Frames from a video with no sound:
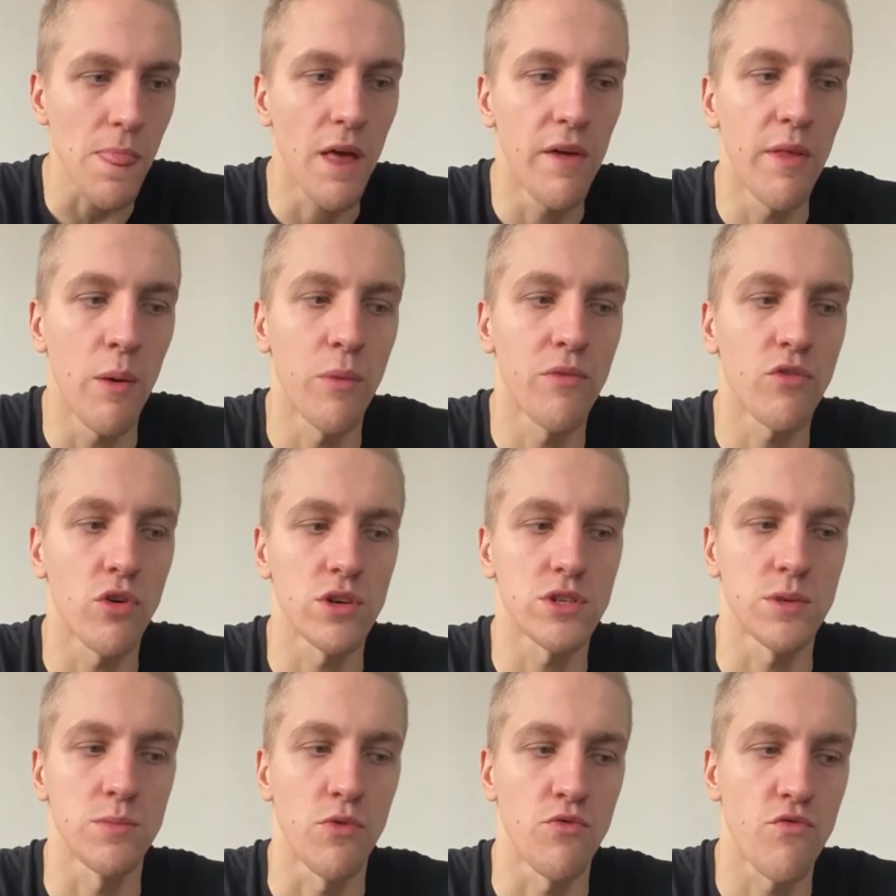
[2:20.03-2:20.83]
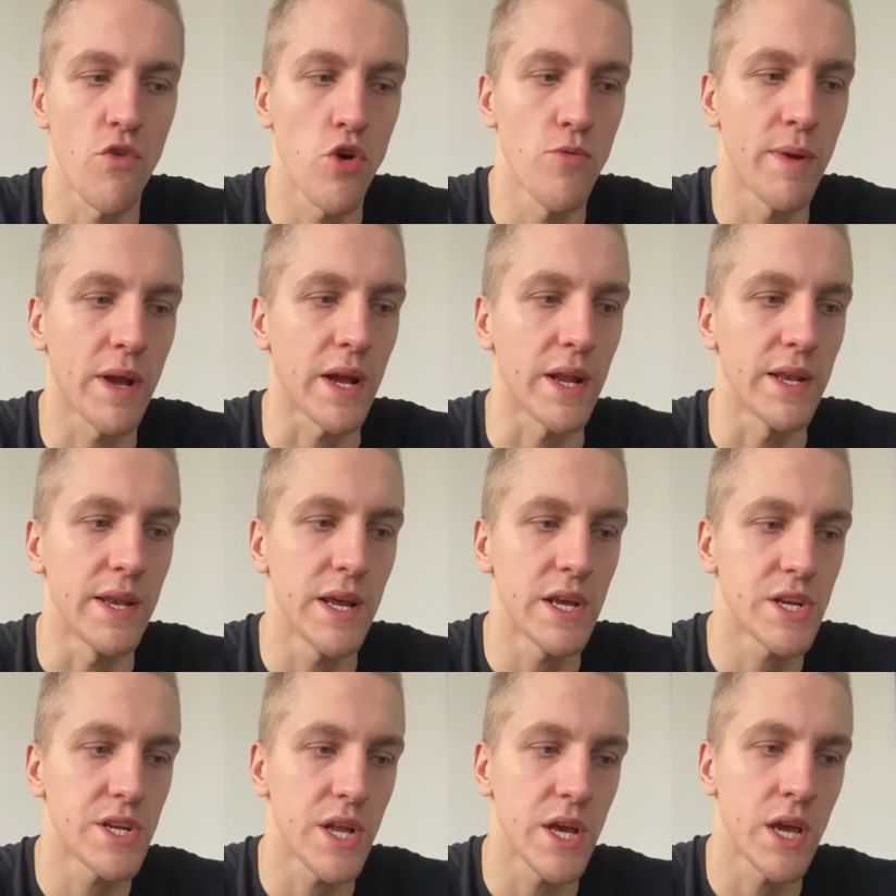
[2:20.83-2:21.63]
Then we've got some aerobic
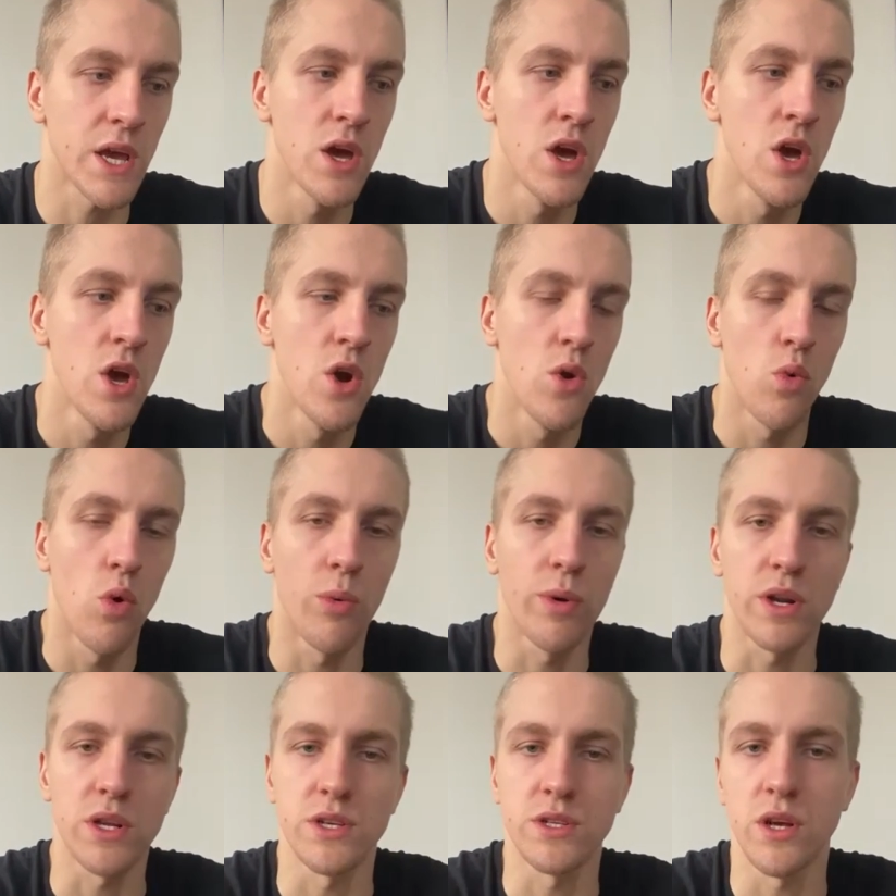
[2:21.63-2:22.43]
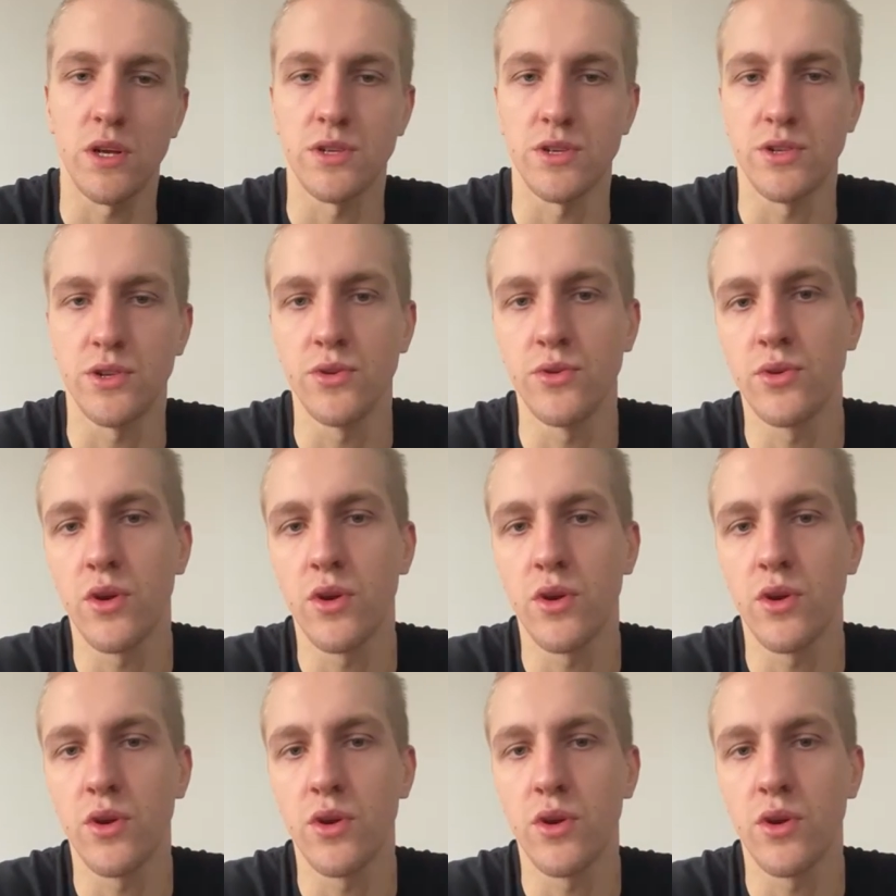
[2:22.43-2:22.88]
conditioning. What we're going to start to do,